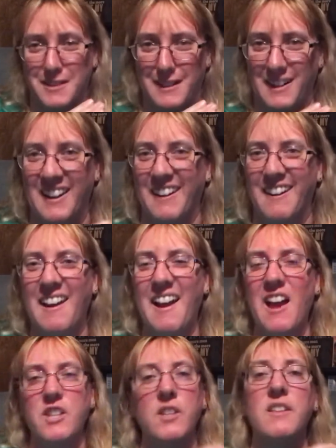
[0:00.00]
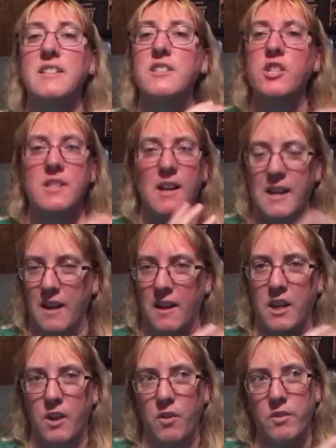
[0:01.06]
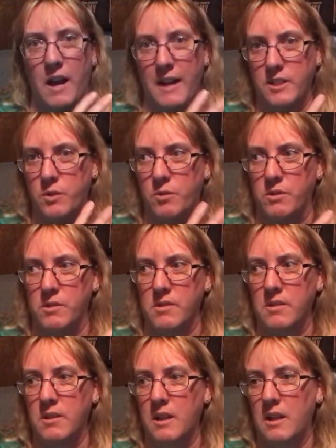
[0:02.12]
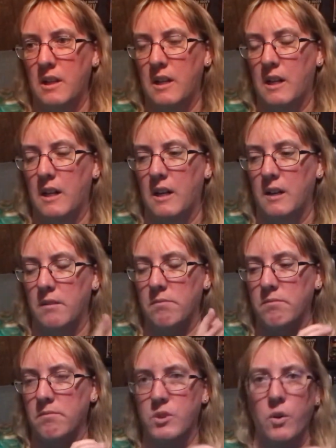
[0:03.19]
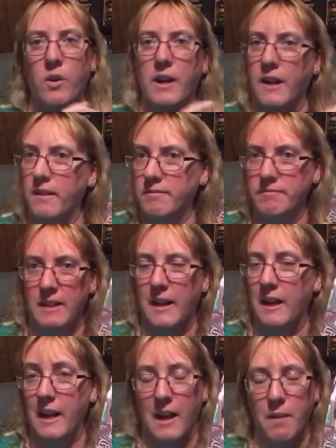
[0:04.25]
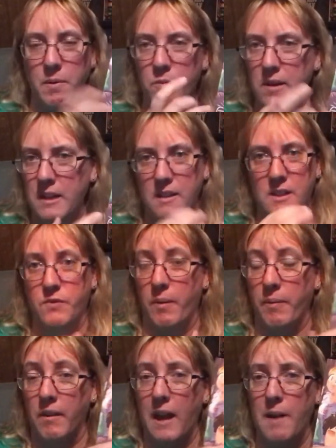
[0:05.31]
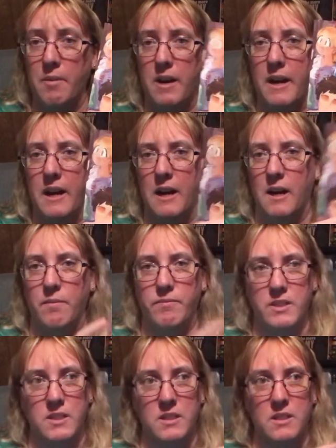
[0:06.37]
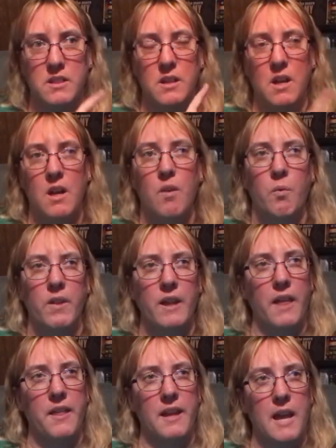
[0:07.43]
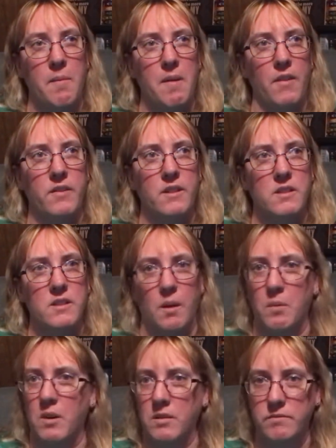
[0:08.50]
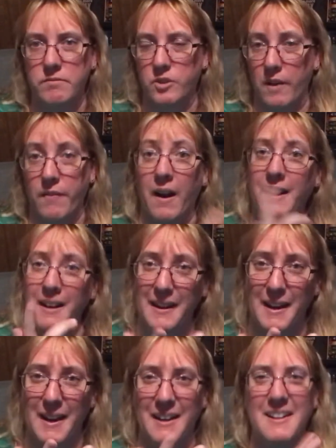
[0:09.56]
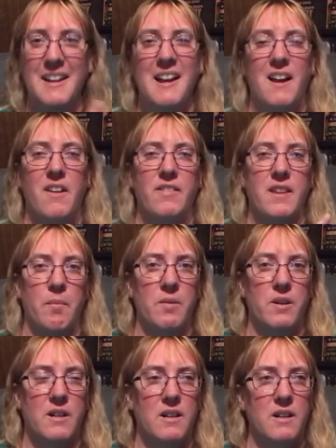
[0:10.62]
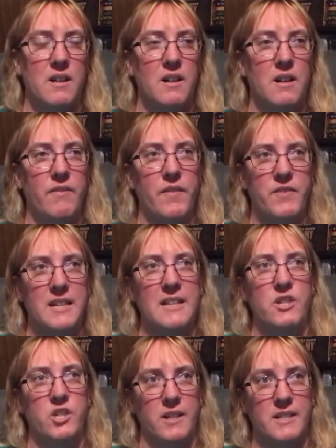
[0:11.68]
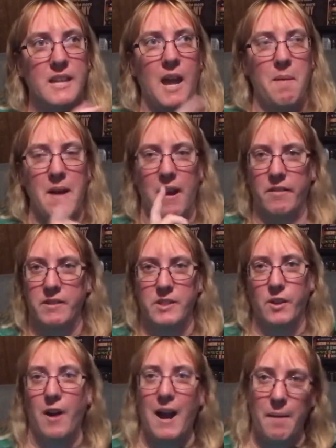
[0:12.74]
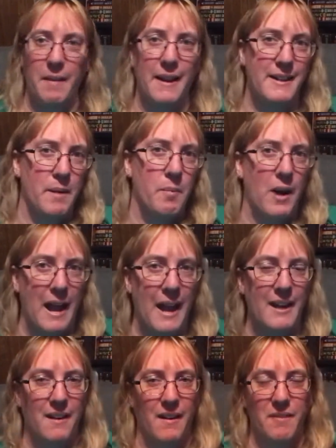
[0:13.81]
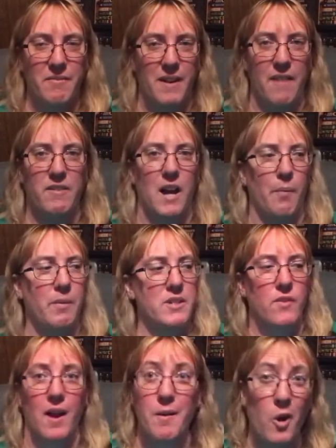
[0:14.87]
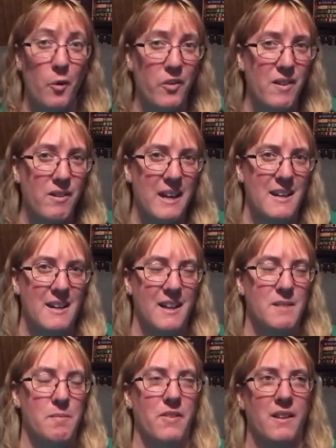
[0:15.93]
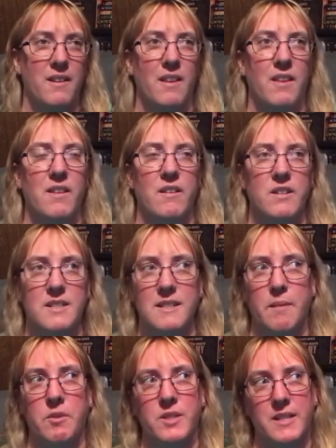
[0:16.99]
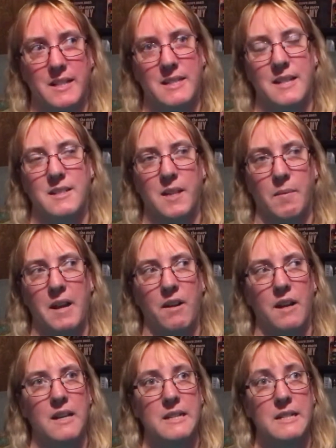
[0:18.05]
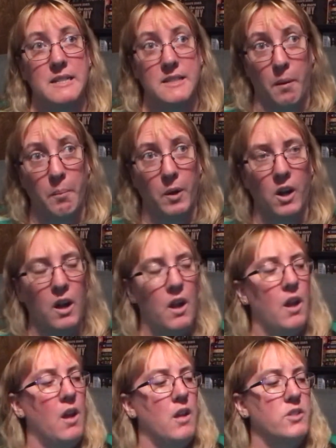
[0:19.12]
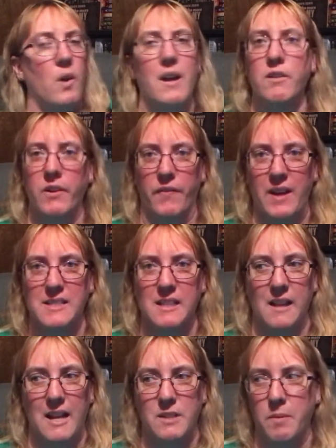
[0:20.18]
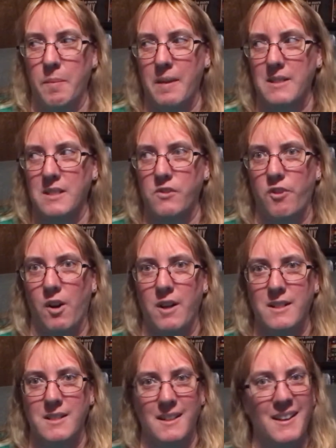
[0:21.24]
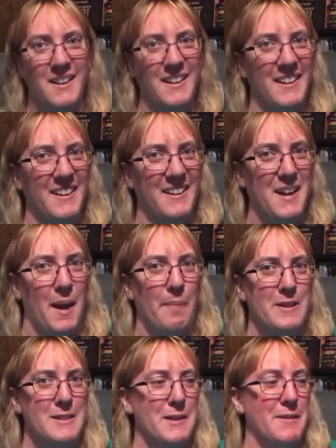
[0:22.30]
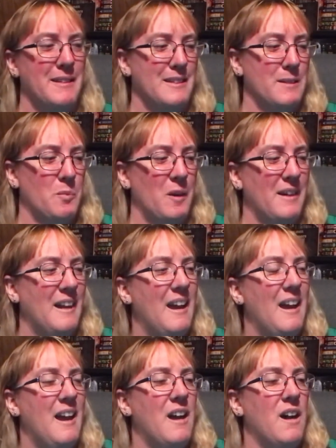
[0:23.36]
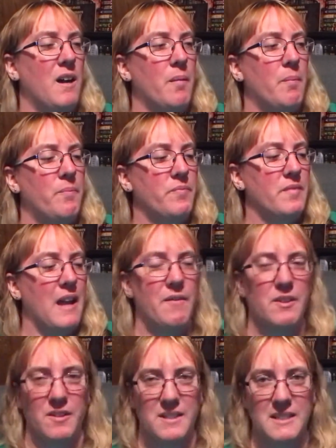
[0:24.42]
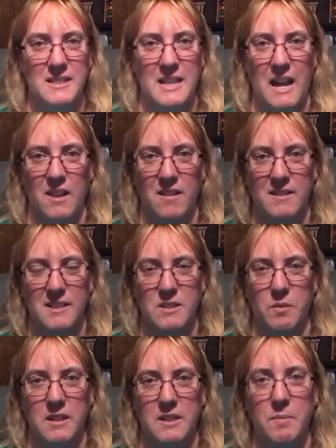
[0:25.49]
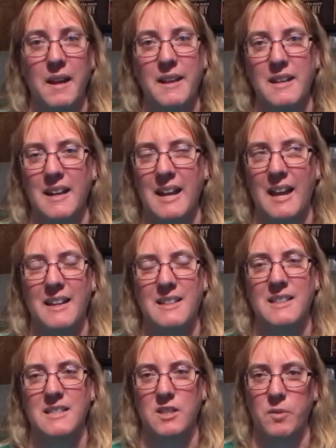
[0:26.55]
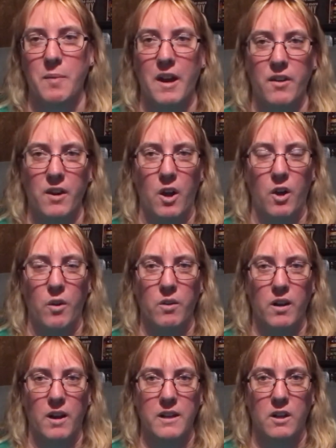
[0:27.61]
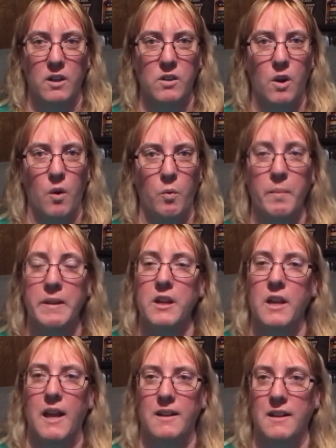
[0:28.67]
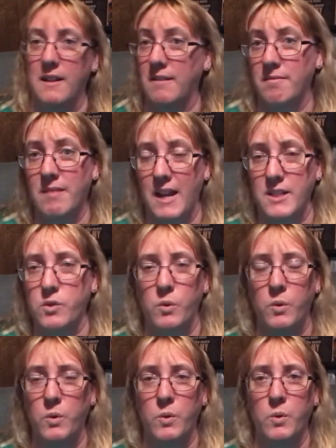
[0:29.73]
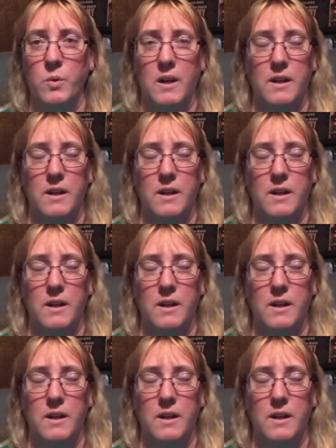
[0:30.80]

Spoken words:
start here. So this is just, again, a cute high school story. And again, I've been reading these from the library. This is one that I think came out this summer, so I finally got it. Number 15 just came out, so I'm like number 8 on 5 copies. So I hopefully will get it next month. And then that's number 16 is coming out in December. So I don't know if that's the last one, but that's as far as the copies go at this point. I haven't looked into how long this one is, but again, this is about a young woman in high school who